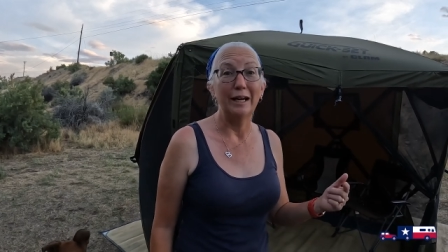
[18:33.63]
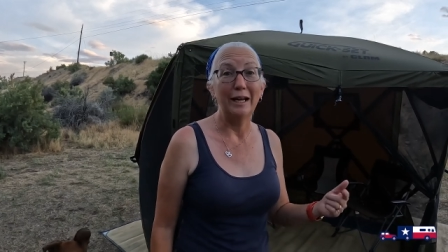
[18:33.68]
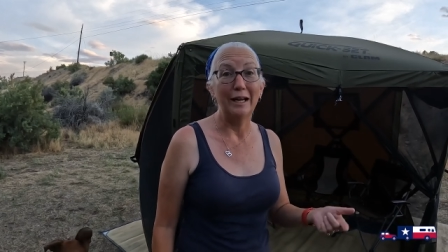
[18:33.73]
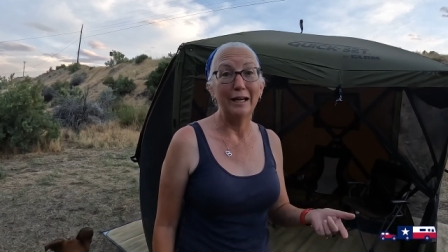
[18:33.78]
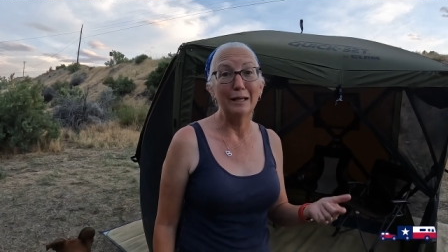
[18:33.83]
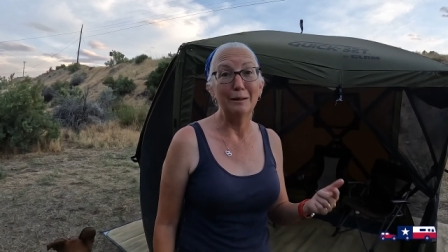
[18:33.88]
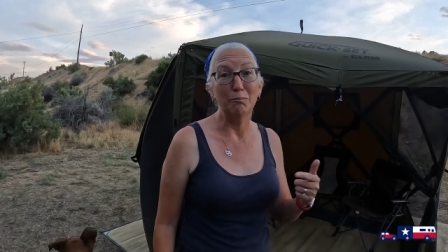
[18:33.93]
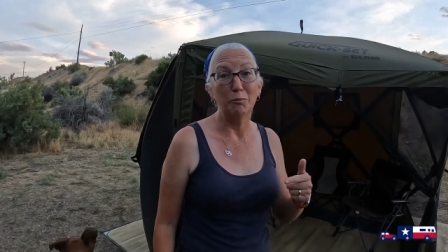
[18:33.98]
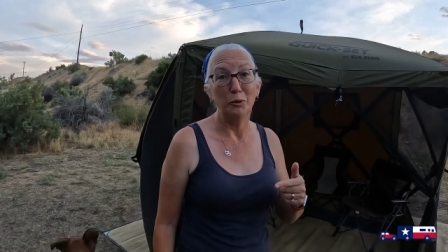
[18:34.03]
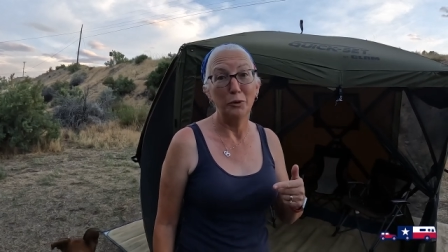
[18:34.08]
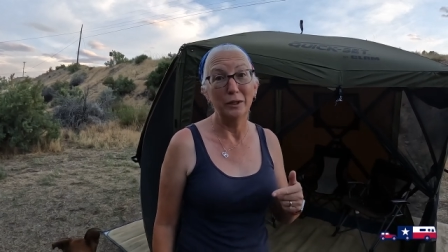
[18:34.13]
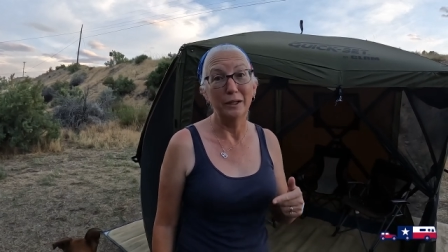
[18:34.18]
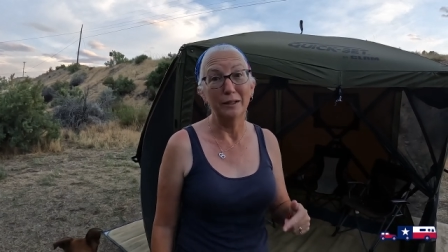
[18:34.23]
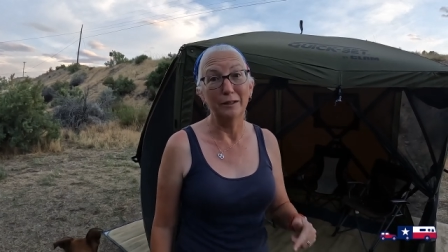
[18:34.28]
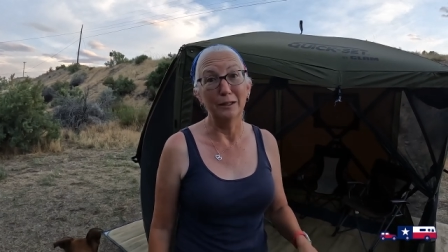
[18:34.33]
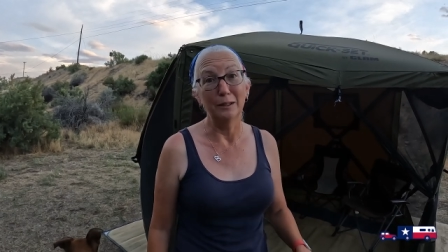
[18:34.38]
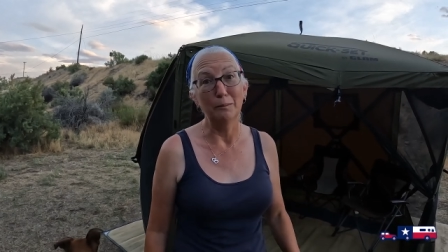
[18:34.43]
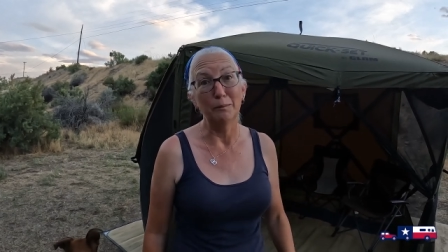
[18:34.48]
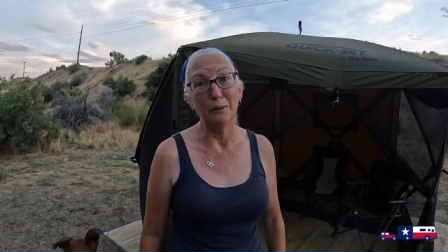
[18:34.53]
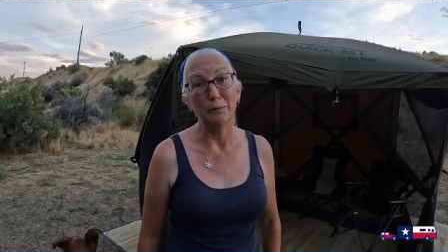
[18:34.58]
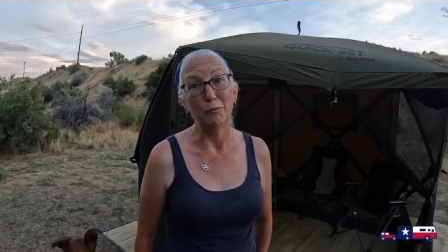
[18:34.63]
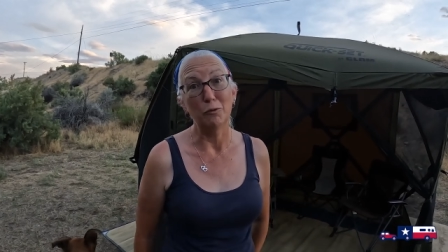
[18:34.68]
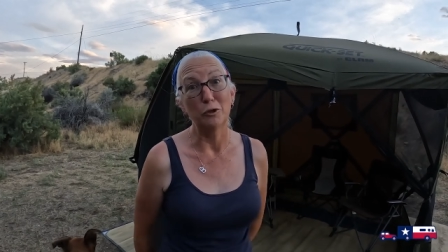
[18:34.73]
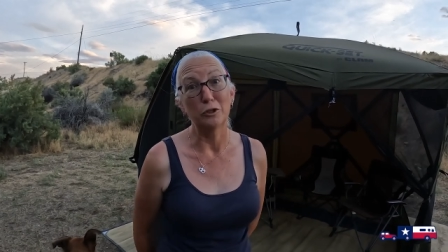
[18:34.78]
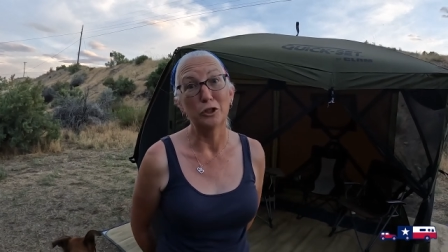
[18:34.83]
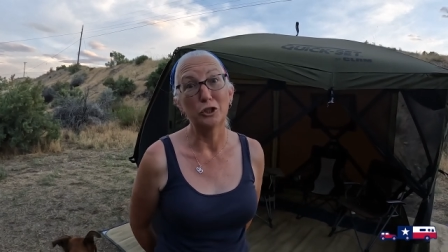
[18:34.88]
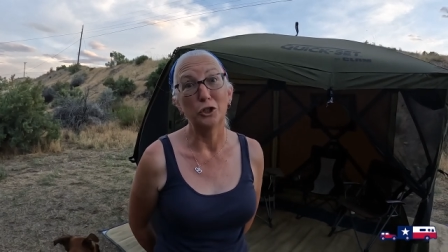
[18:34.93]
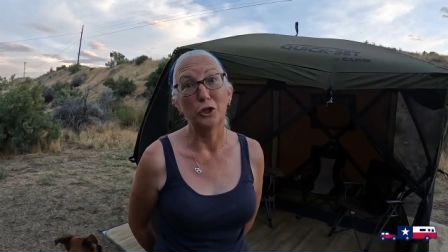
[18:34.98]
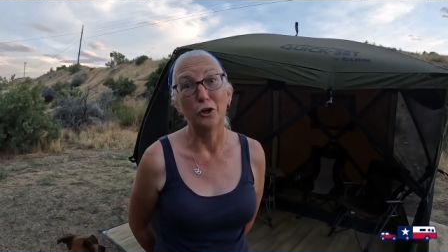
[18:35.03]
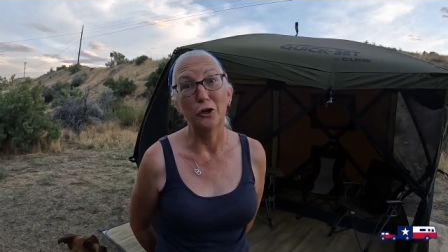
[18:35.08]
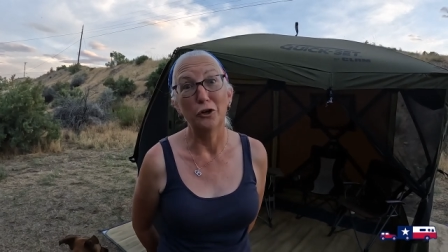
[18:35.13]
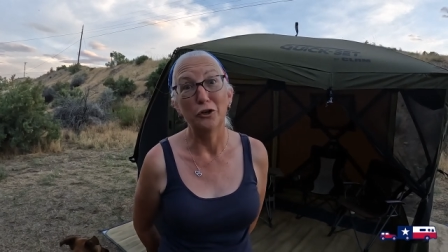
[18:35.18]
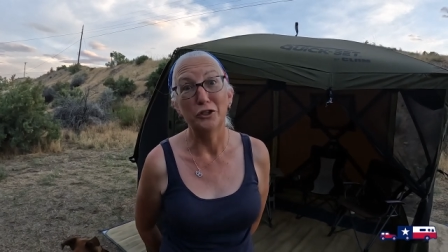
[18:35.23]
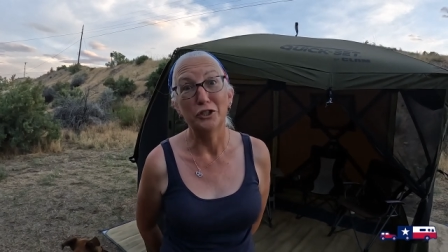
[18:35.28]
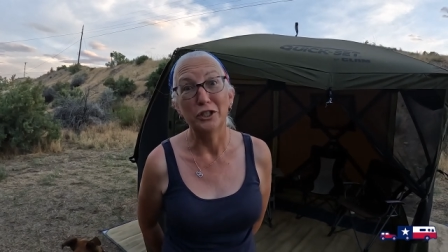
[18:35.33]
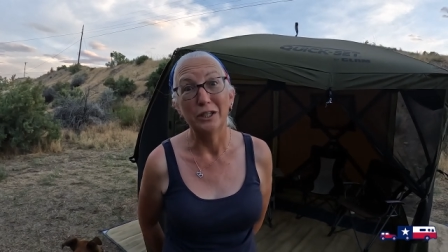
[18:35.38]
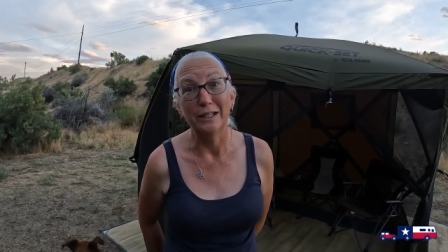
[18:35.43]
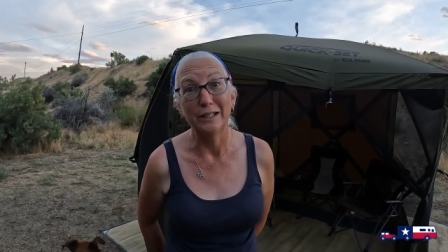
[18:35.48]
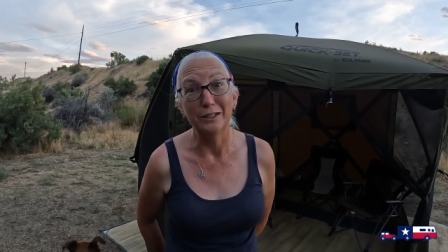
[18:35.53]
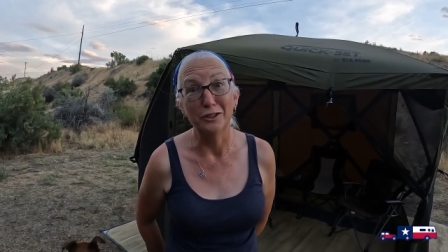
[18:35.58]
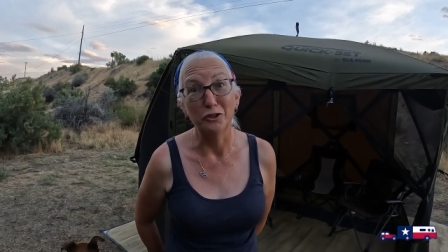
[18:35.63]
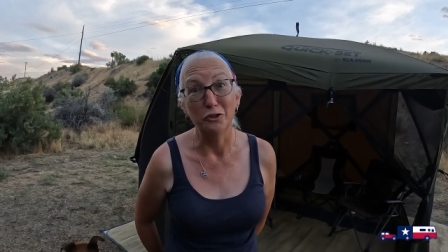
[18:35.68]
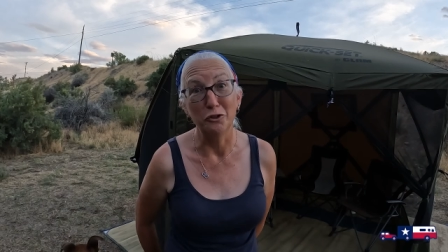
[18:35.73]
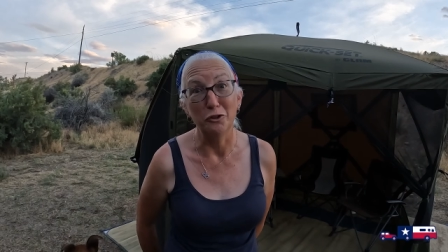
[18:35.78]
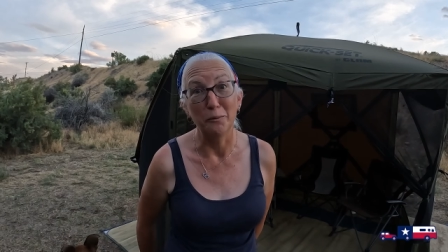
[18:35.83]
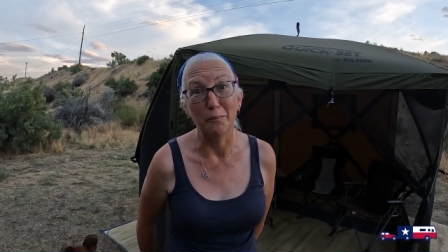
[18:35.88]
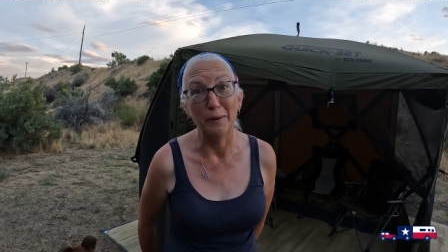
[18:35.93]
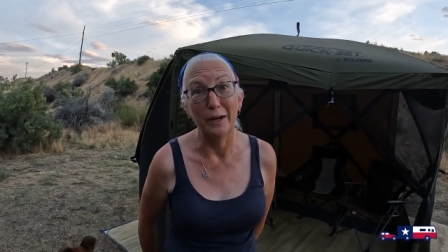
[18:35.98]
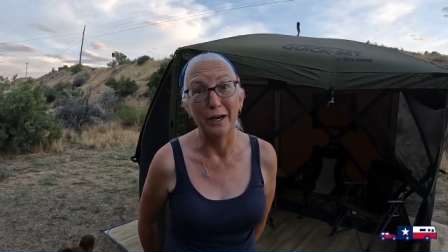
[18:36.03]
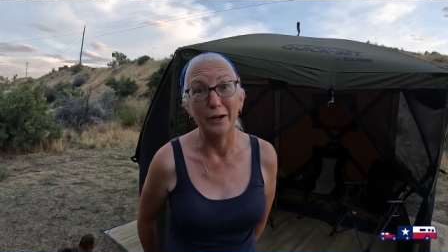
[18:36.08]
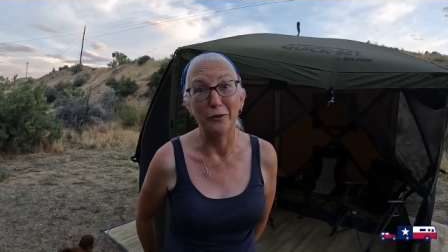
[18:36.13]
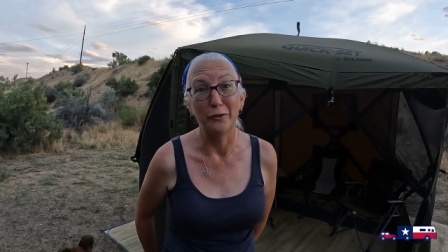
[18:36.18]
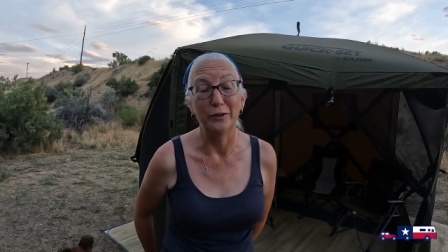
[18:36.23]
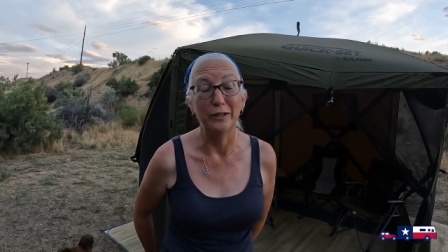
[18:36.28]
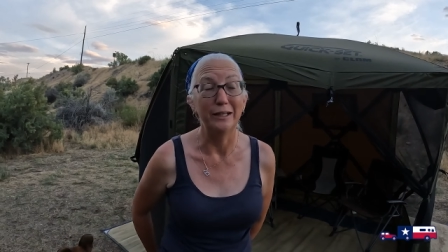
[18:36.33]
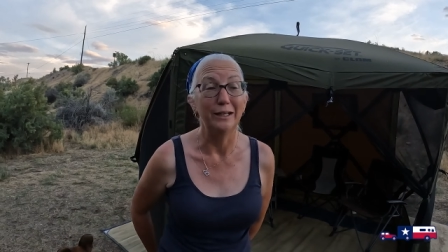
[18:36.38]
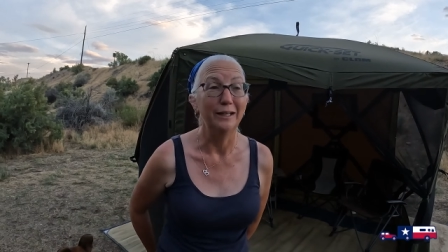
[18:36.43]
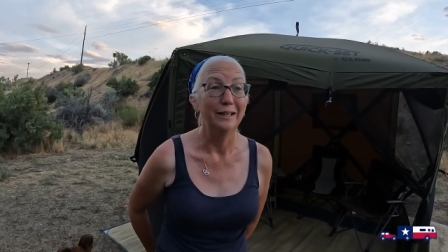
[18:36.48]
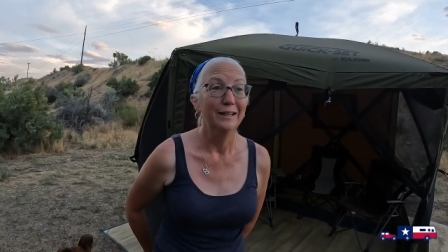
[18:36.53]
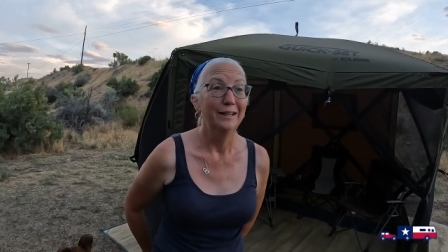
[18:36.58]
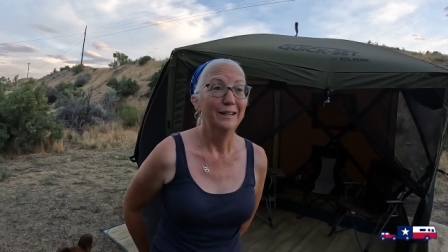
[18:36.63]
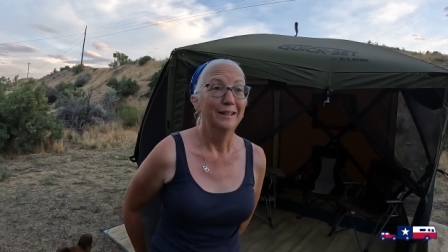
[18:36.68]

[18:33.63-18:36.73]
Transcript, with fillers: and putting a little bit more charge into the battery,